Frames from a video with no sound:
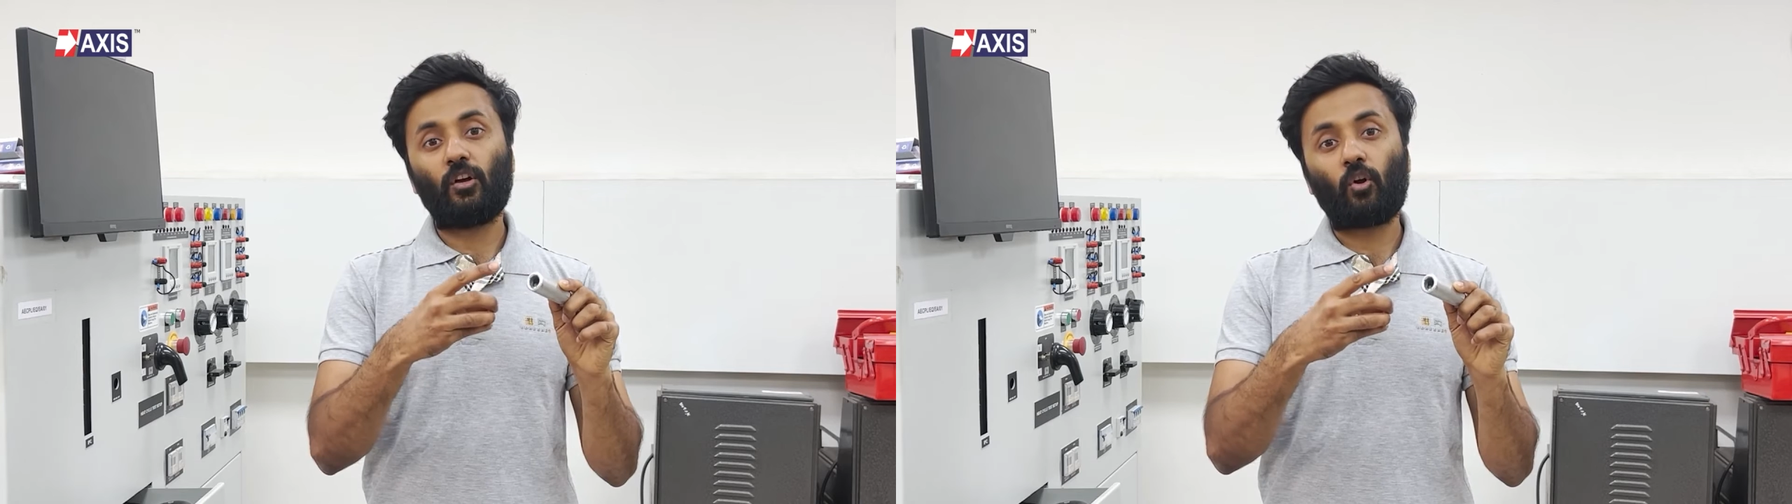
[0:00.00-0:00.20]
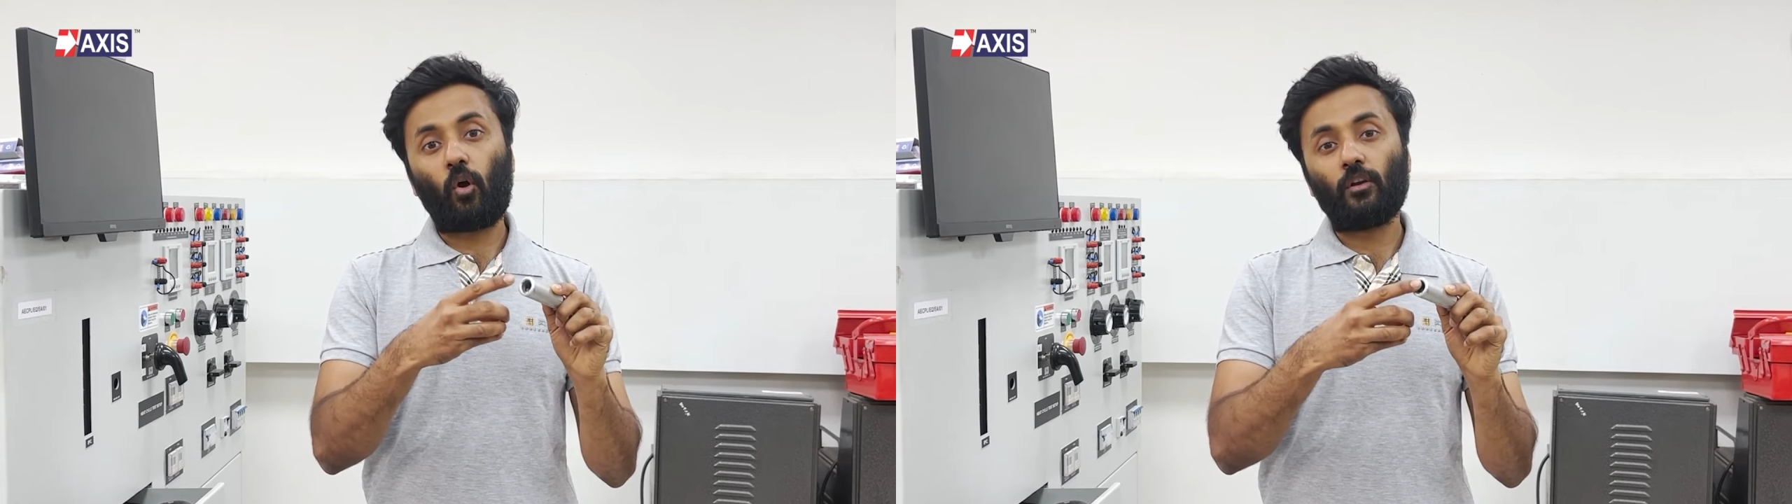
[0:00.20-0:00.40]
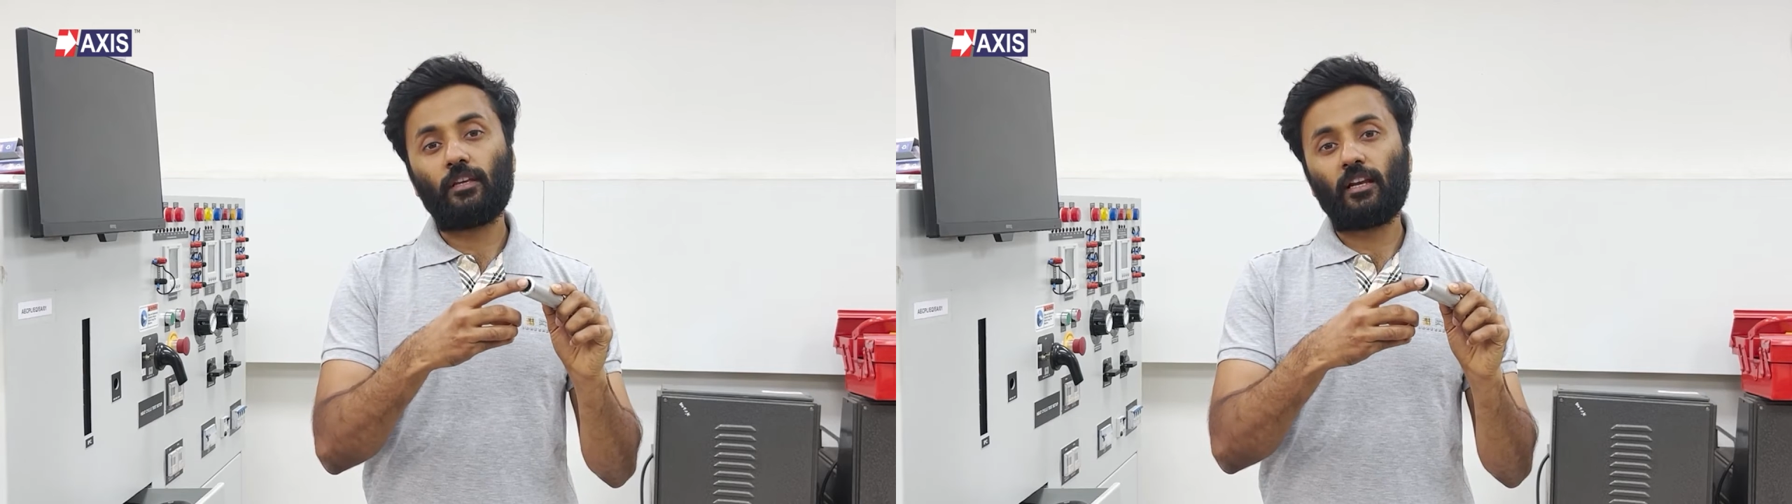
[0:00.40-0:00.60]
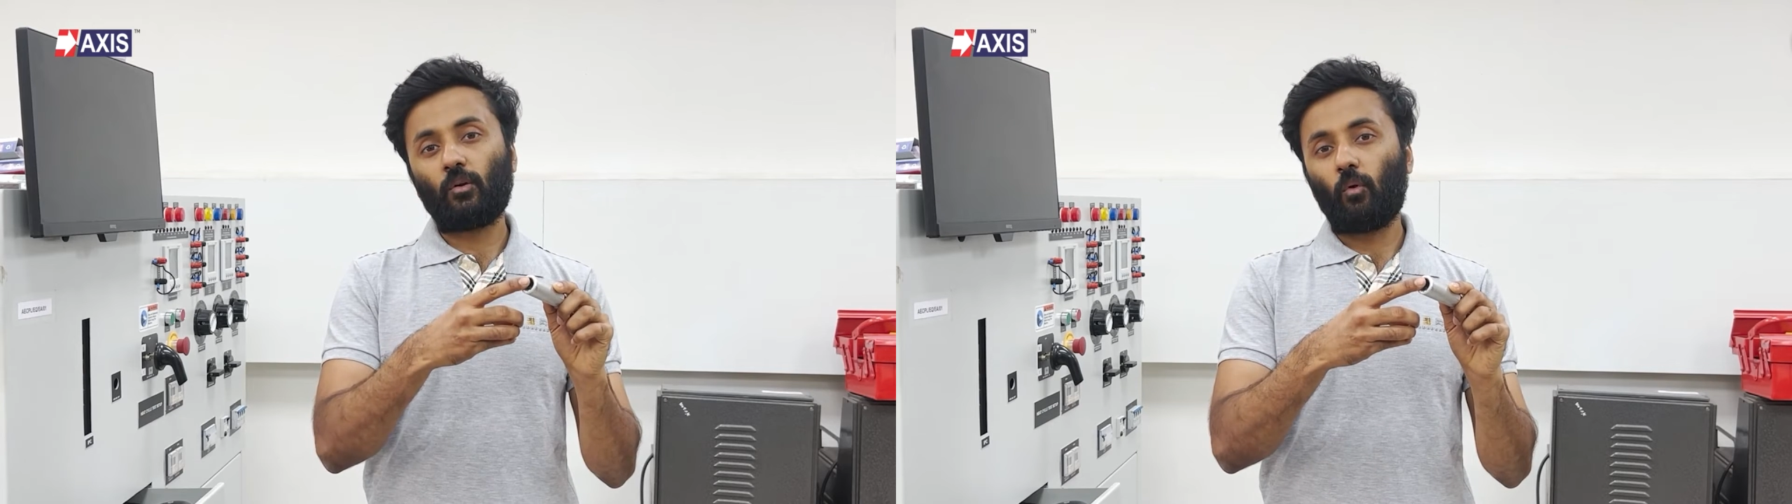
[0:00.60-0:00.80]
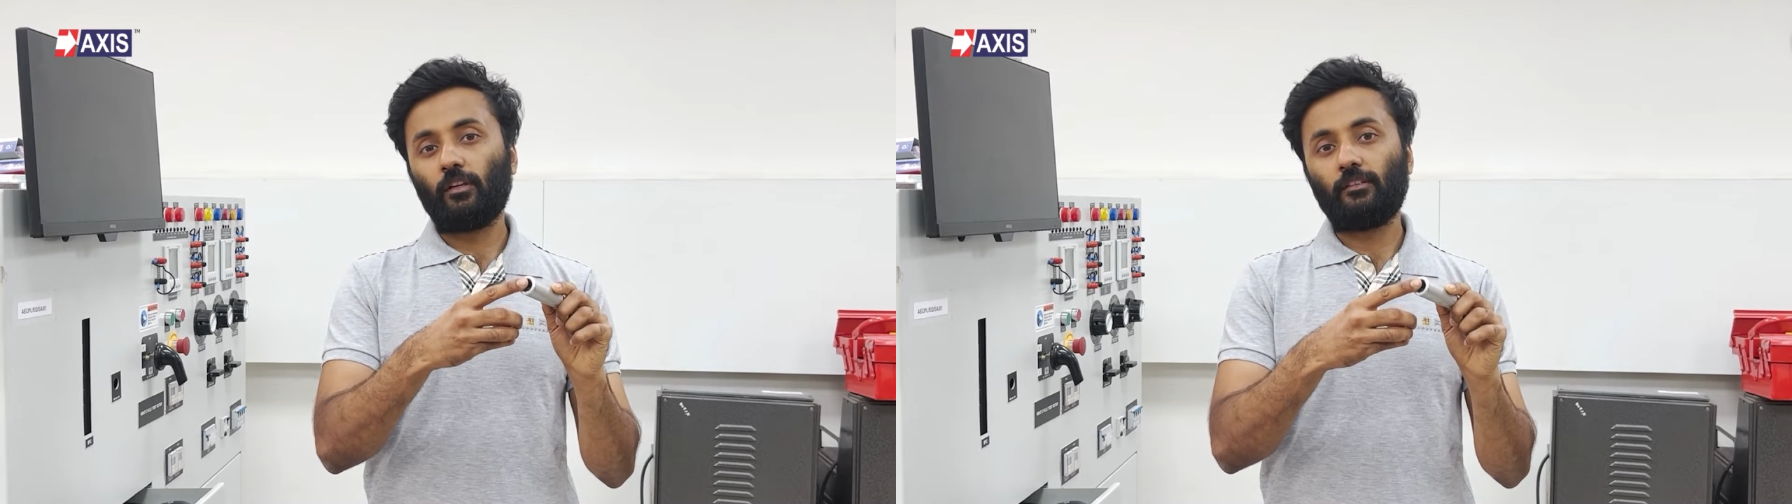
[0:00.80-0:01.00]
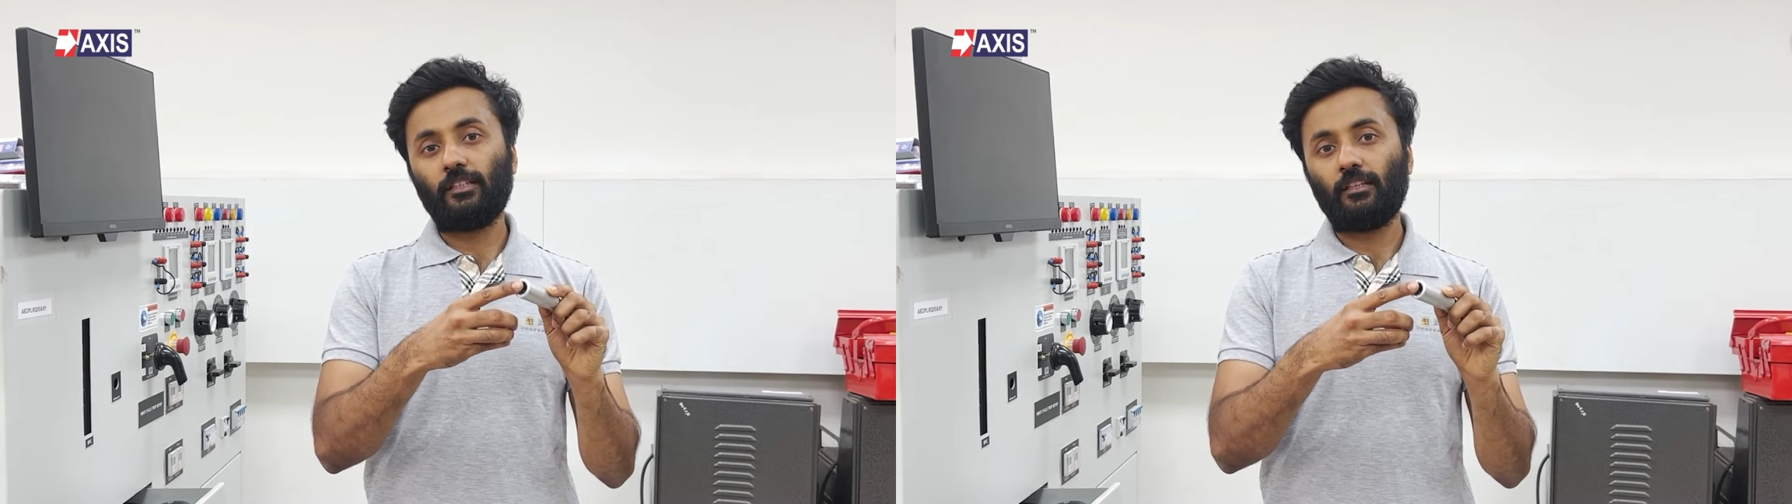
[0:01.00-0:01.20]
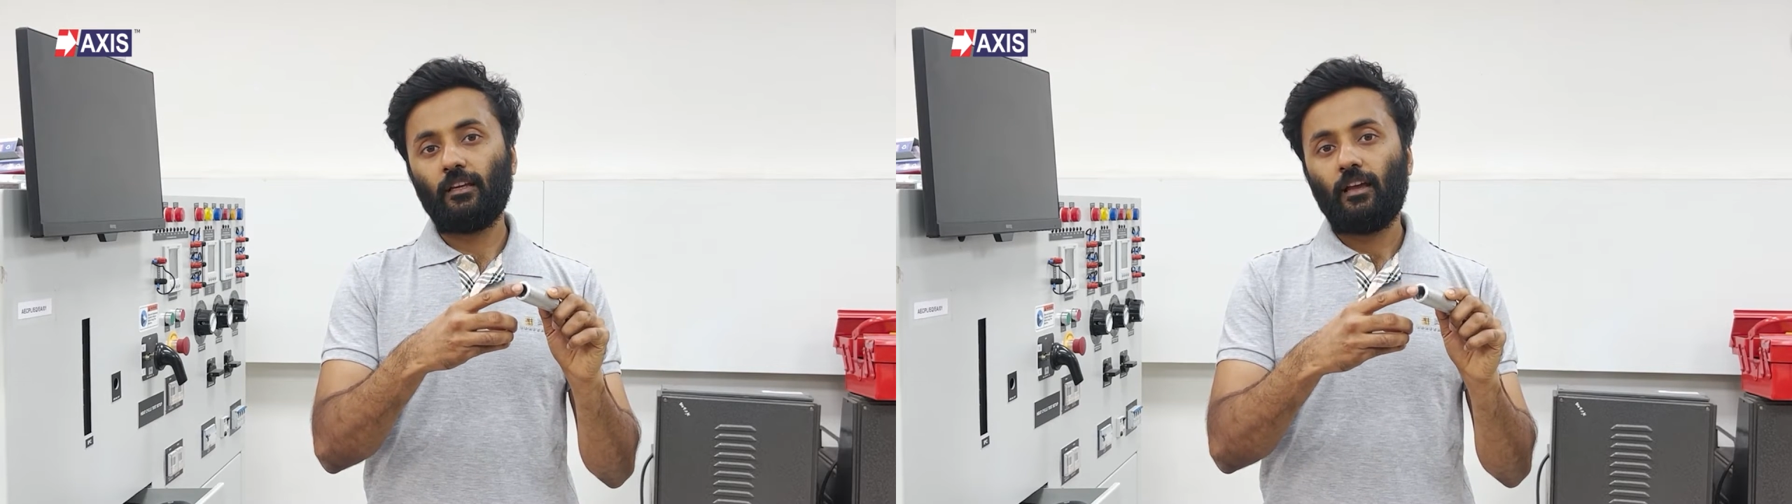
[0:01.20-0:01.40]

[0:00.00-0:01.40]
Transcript: contact quality